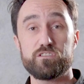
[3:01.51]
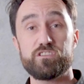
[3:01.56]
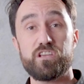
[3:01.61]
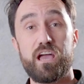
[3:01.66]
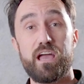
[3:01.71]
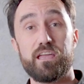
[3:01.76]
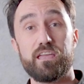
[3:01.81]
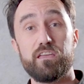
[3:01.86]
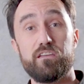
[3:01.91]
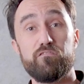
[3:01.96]

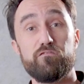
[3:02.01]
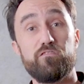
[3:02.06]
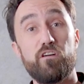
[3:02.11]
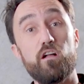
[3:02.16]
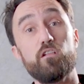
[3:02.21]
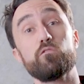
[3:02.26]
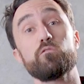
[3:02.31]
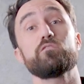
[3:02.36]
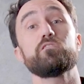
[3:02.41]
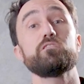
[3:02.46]
Jacket,
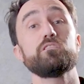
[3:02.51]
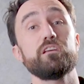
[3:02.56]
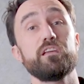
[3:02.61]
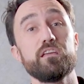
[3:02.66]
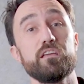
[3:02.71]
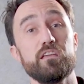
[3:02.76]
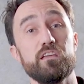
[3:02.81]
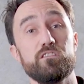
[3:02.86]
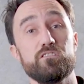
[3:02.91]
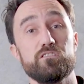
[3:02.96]
follow the
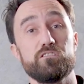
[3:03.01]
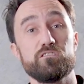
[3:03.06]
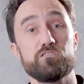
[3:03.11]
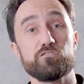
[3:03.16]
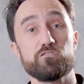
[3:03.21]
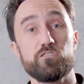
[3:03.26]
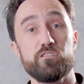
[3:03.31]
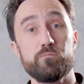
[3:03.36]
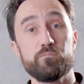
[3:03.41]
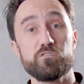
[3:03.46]
link in the
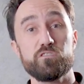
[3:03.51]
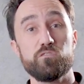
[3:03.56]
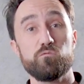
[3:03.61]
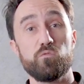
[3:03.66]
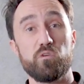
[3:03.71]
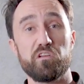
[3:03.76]
description